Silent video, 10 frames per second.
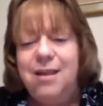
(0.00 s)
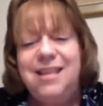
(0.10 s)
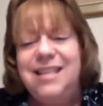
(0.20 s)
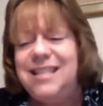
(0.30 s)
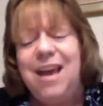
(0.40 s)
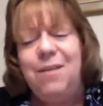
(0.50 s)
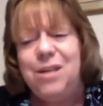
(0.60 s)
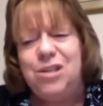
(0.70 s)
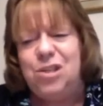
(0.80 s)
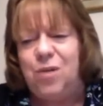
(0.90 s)
This
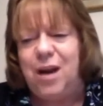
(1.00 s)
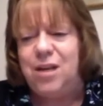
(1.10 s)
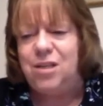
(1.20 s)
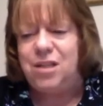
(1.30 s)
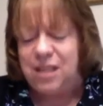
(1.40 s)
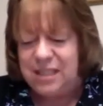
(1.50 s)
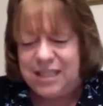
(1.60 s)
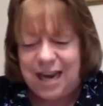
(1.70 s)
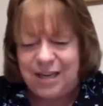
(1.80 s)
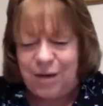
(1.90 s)
sounded strange to the
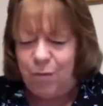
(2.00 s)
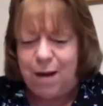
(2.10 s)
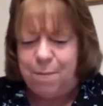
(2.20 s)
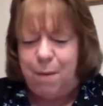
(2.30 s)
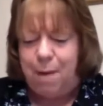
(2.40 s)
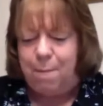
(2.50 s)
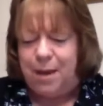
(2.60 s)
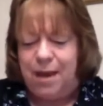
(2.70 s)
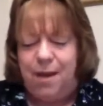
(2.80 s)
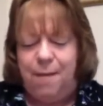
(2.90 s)
tiny red puppy.